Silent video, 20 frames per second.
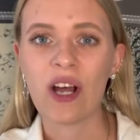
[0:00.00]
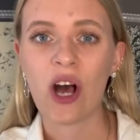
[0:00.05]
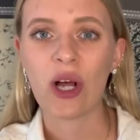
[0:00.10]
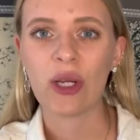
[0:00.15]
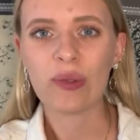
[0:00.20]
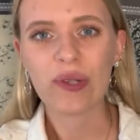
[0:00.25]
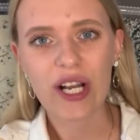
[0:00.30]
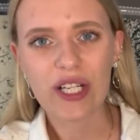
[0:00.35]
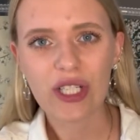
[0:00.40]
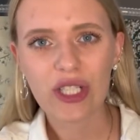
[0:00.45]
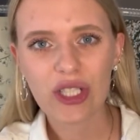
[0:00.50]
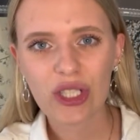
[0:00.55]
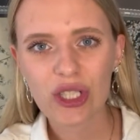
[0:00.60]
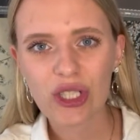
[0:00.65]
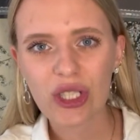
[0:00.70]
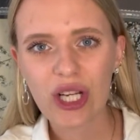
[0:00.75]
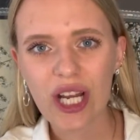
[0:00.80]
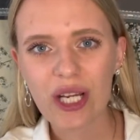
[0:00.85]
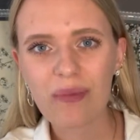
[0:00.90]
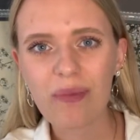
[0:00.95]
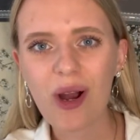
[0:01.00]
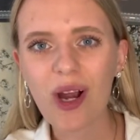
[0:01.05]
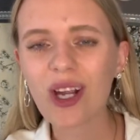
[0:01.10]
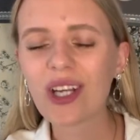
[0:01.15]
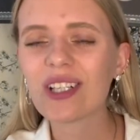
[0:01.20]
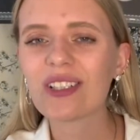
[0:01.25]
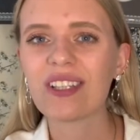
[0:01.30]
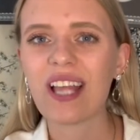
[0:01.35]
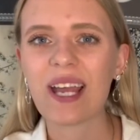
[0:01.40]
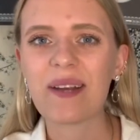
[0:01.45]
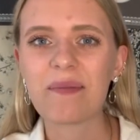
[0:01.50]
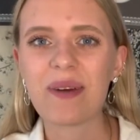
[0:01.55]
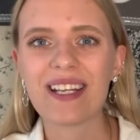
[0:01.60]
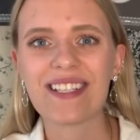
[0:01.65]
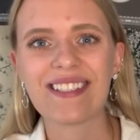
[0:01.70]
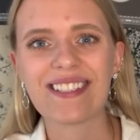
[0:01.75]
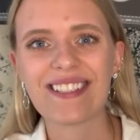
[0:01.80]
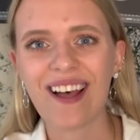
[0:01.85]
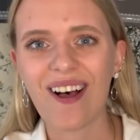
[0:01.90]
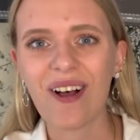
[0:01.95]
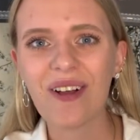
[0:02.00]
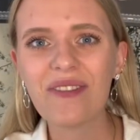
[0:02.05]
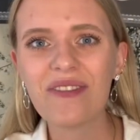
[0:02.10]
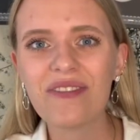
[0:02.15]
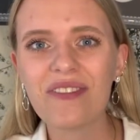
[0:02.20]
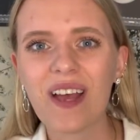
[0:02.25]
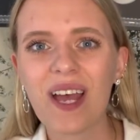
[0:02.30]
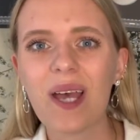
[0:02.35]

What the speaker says: unregistered trademark, like myself,